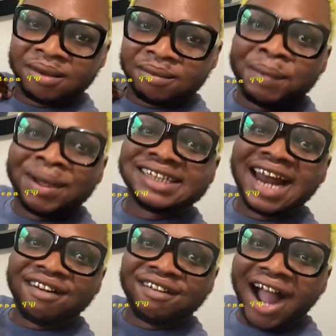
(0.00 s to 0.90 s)
Be with
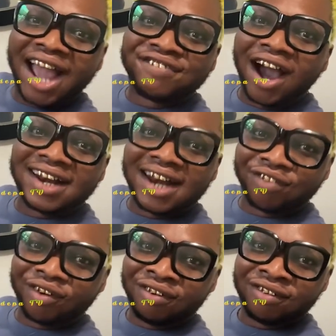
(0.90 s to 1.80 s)
today, rival
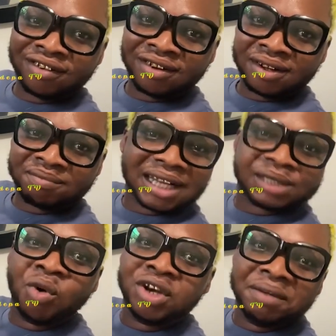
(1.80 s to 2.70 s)
level. But
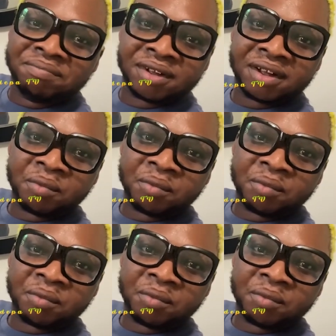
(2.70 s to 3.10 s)
moonim.